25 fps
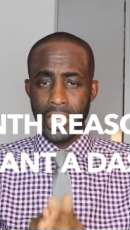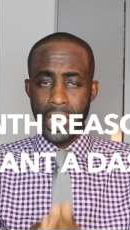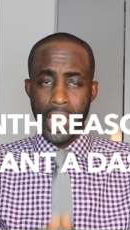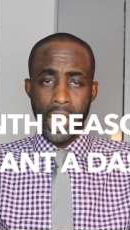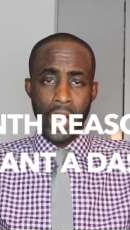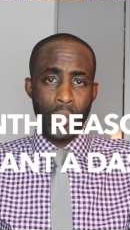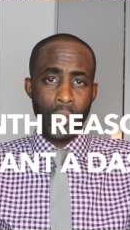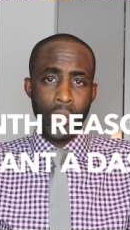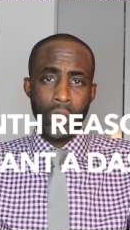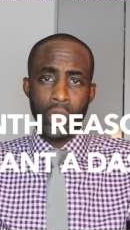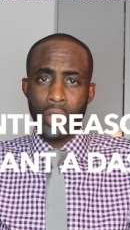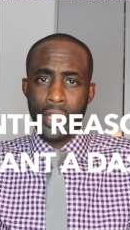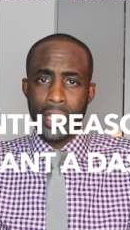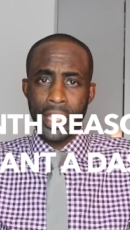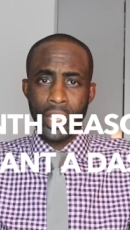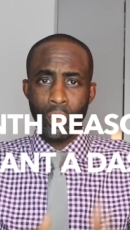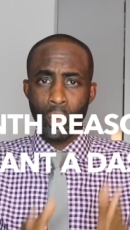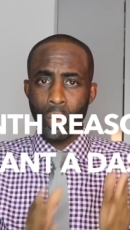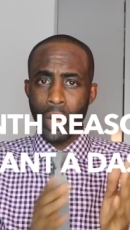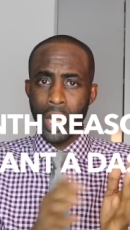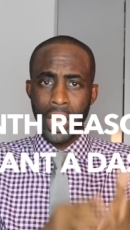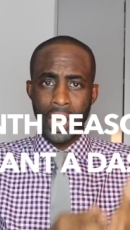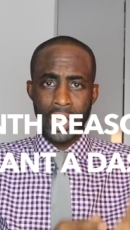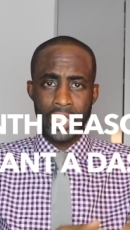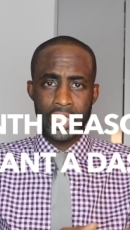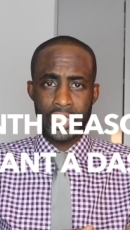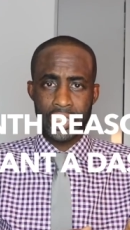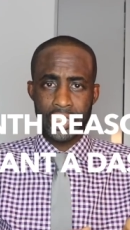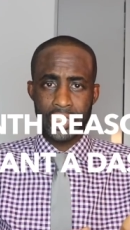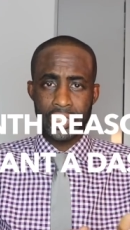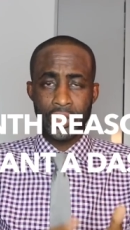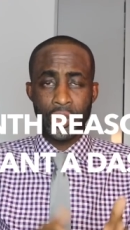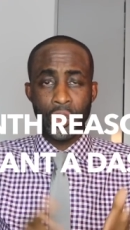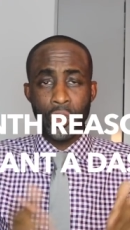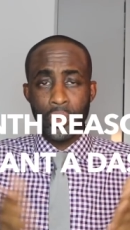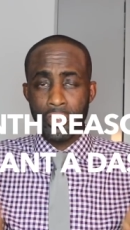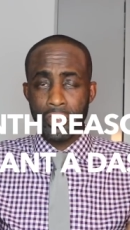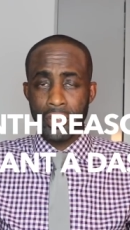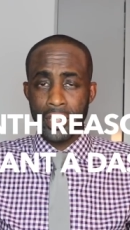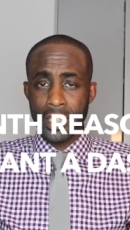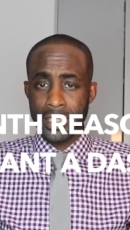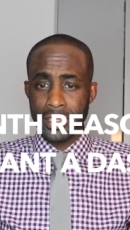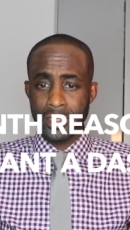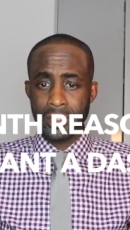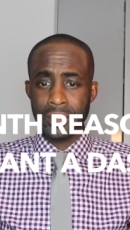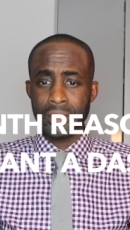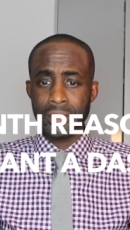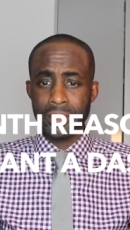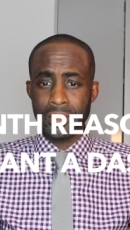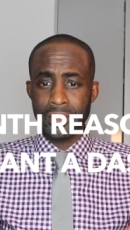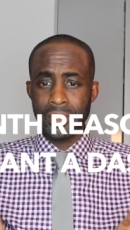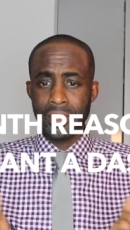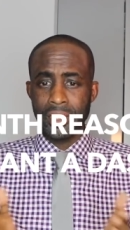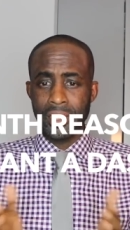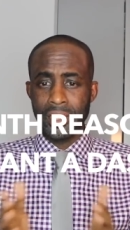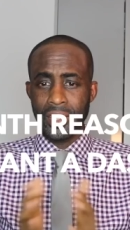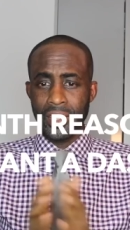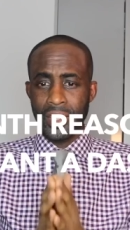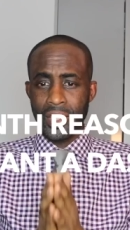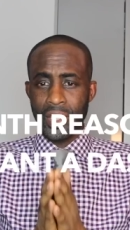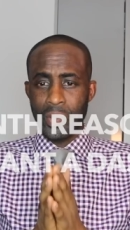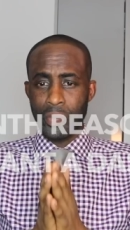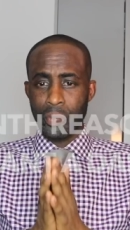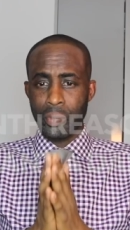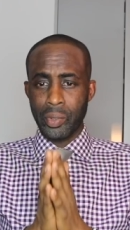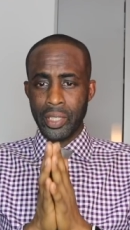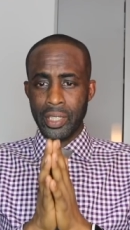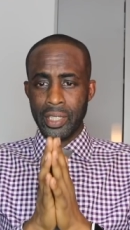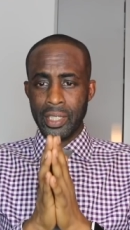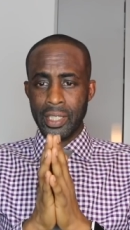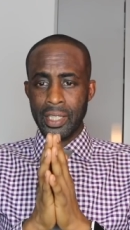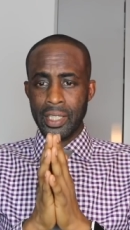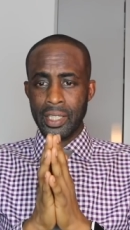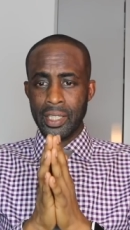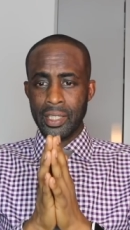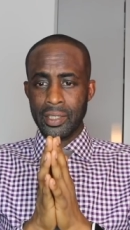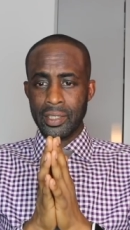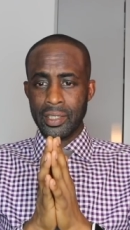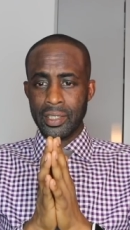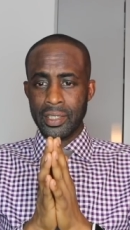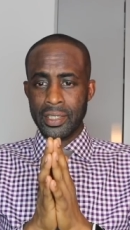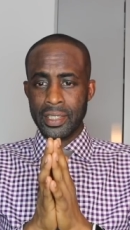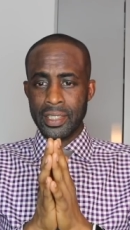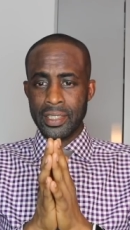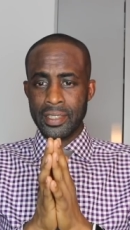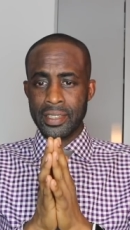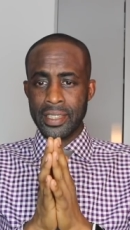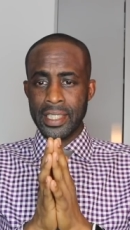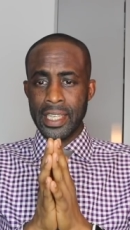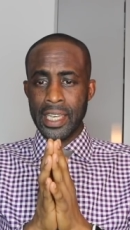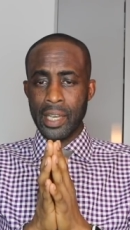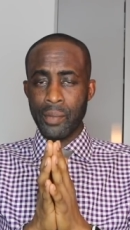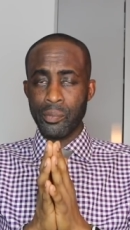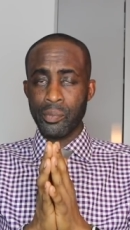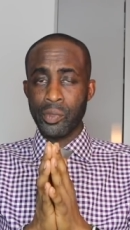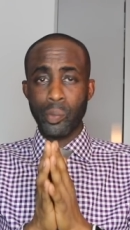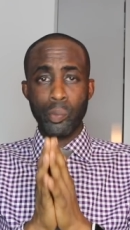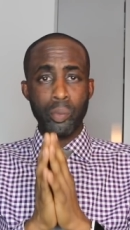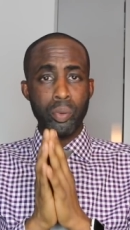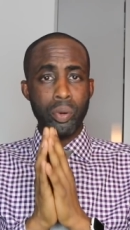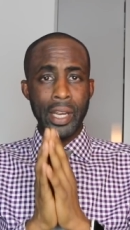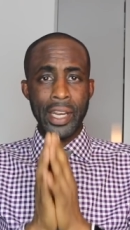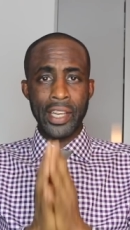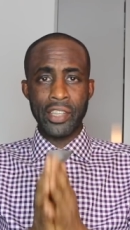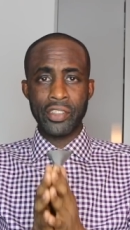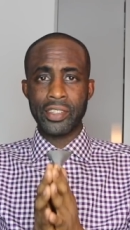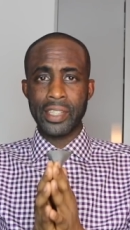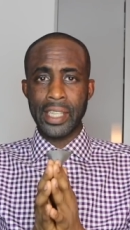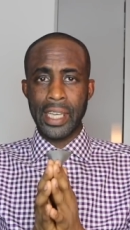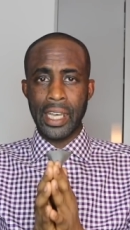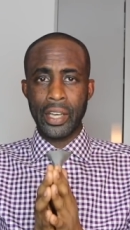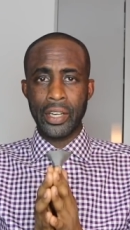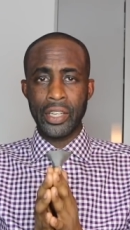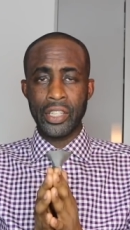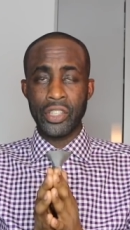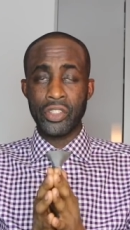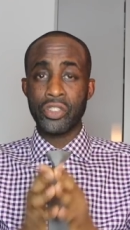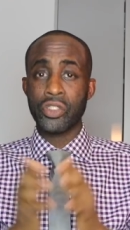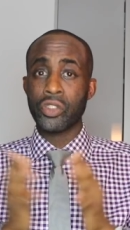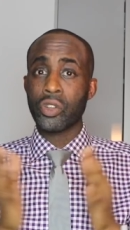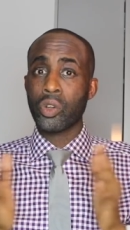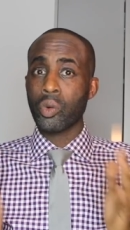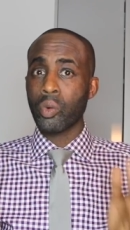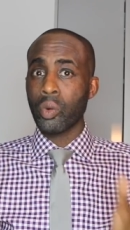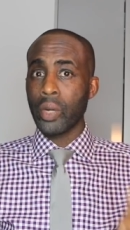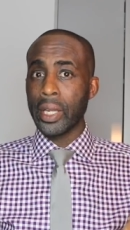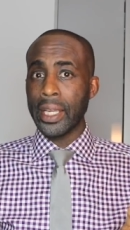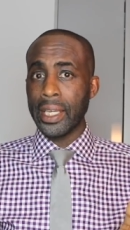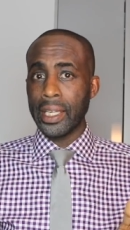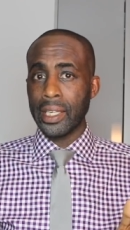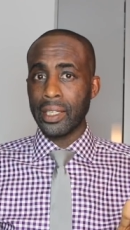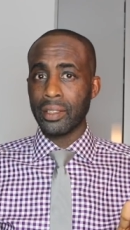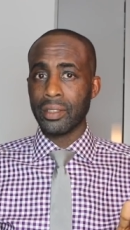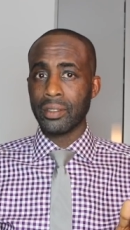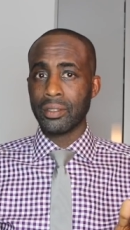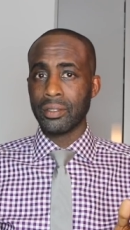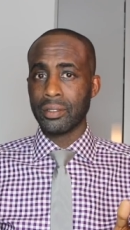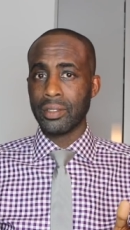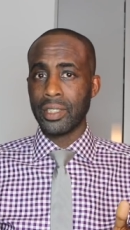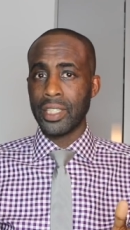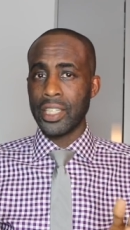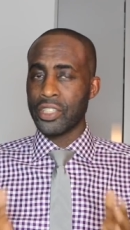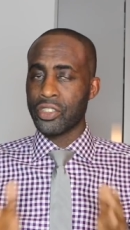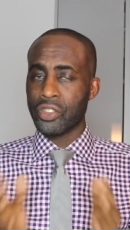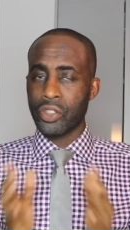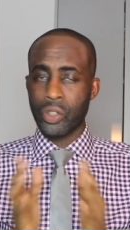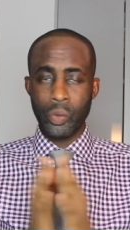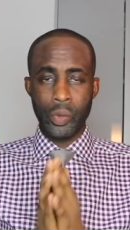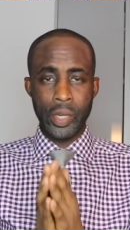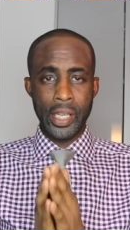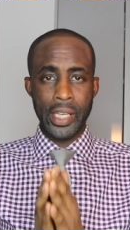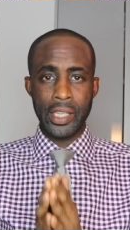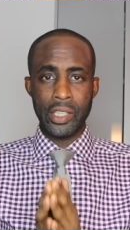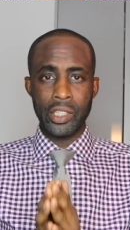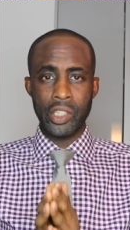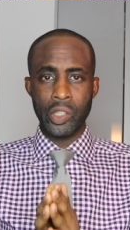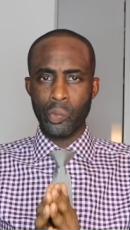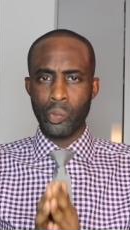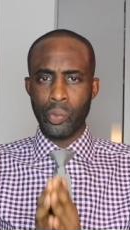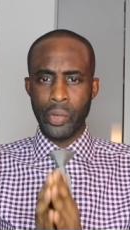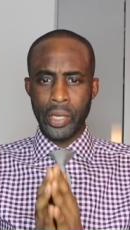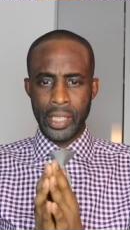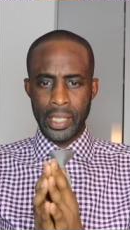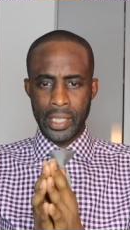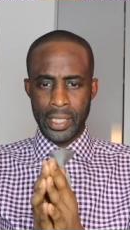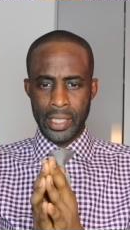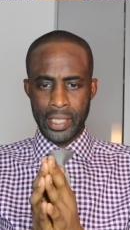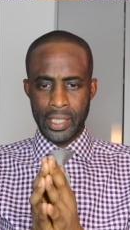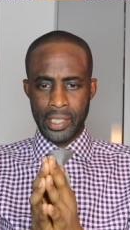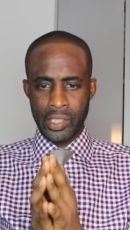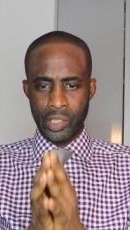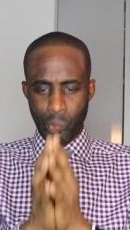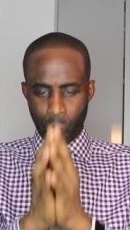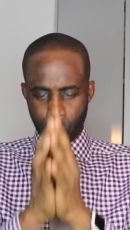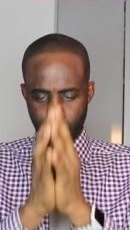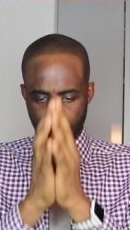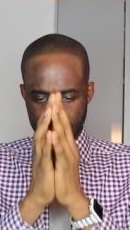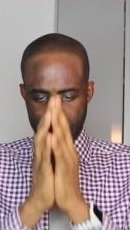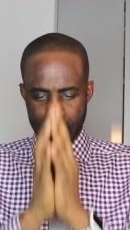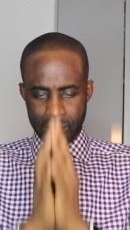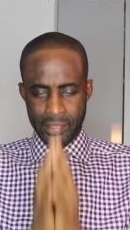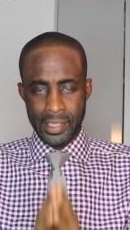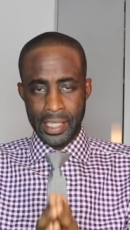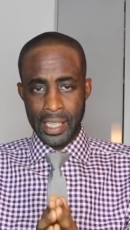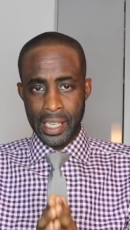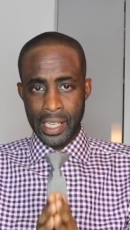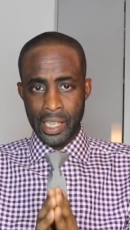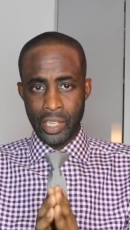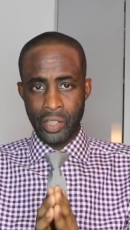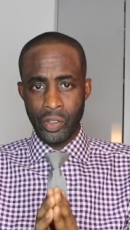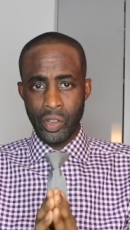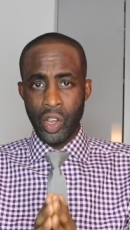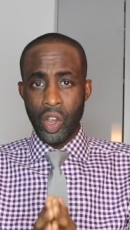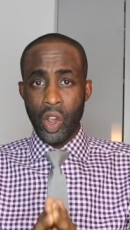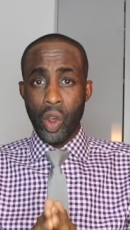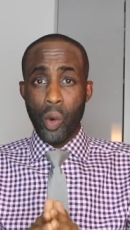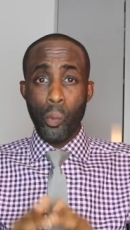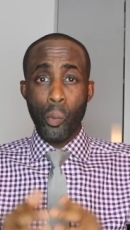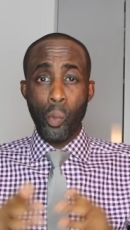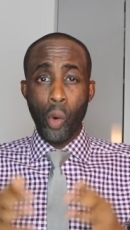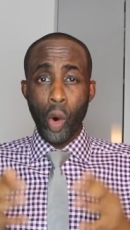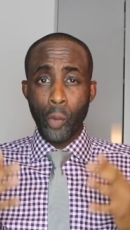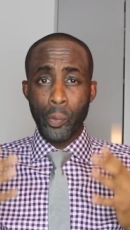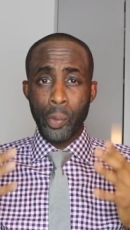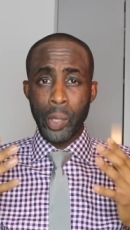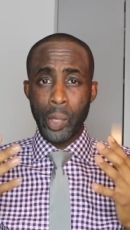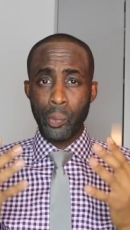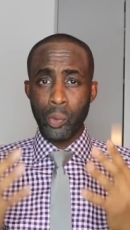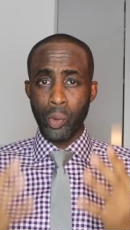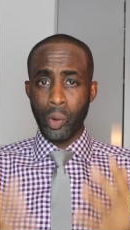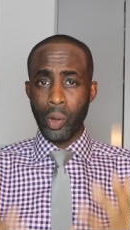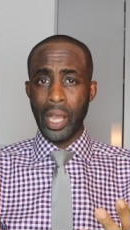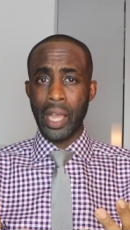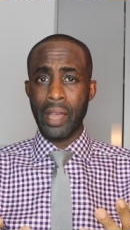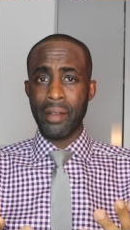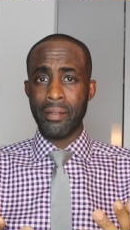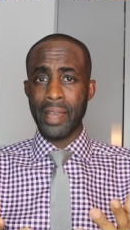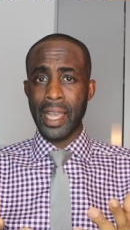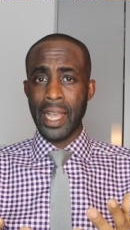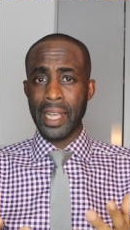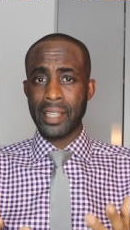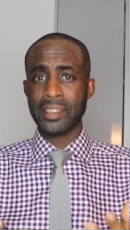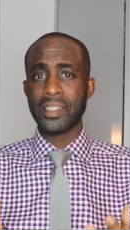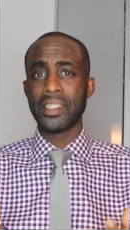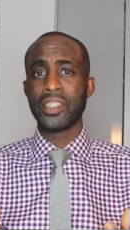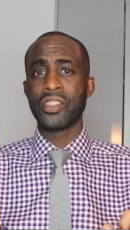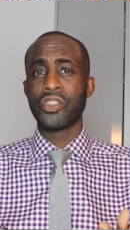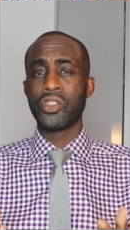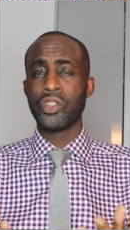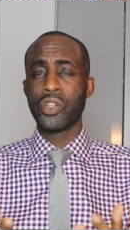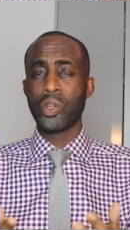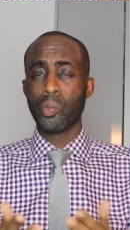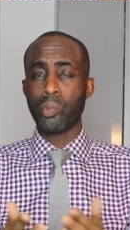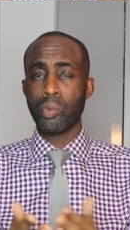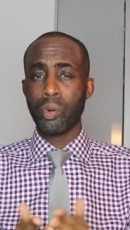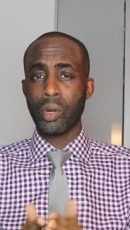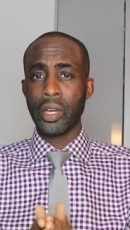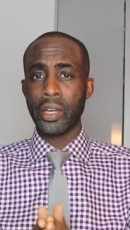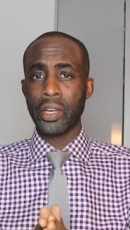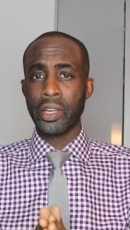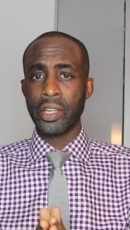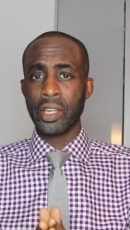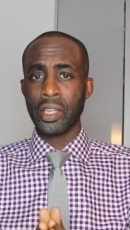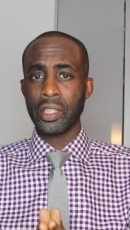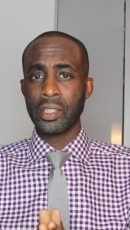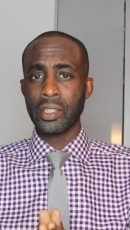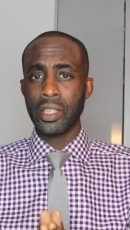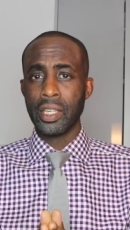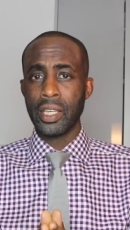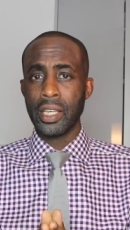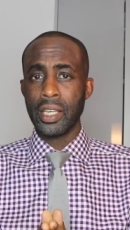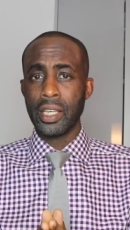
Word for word: I don't want to look at a watch, no offense, but this kept the price down. It's great, it's great. You're bringing the price down, more people have access to your product.